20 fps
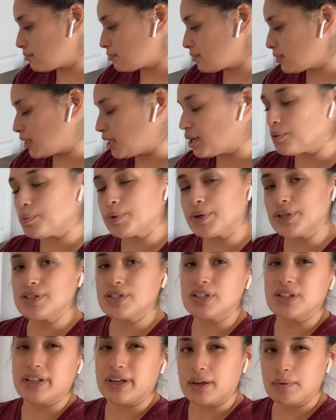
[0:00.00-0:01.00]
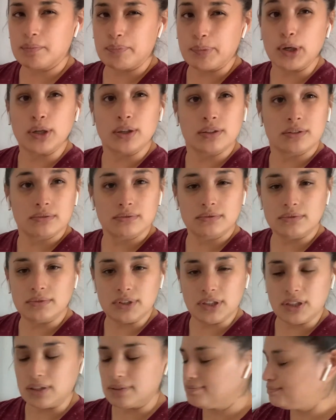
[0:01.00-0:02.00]
I don't want it to burn,
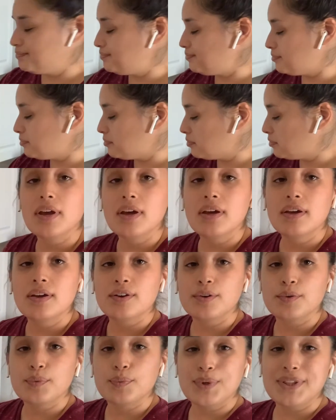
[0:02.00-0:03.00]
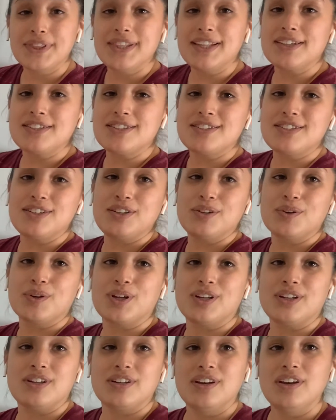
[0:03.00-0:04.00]
With this, you
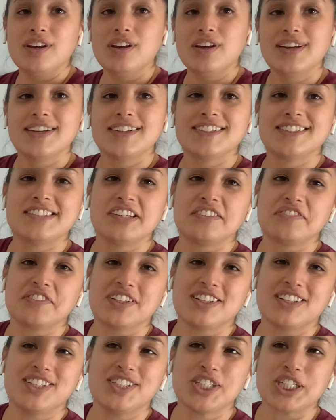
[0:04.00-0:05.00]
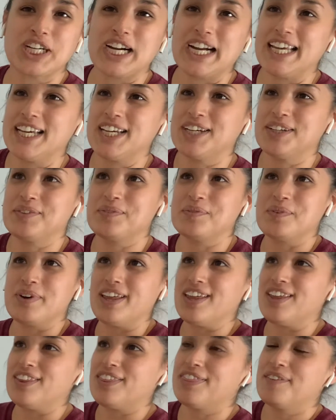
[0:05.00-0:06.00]
can definitely try it
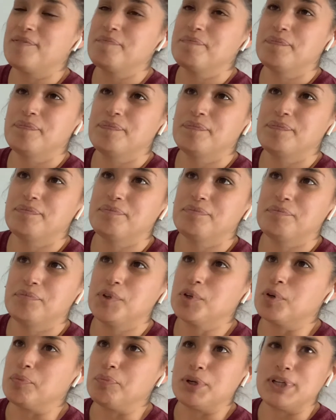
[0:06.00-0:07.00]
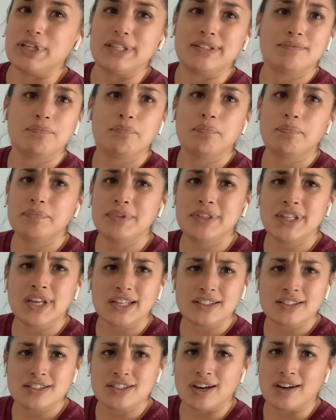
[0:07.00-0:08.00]
you can put
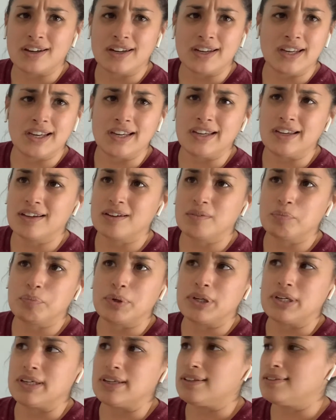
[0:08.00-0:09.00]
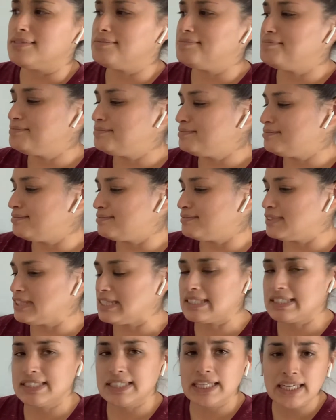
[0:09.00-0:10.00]
nuts on it, you can put the
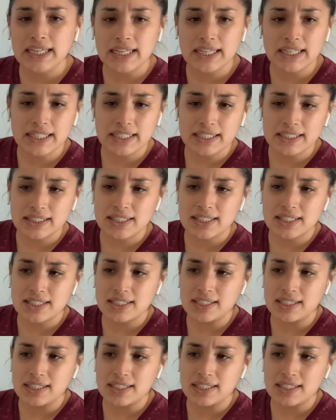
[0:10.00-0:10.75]
seeds.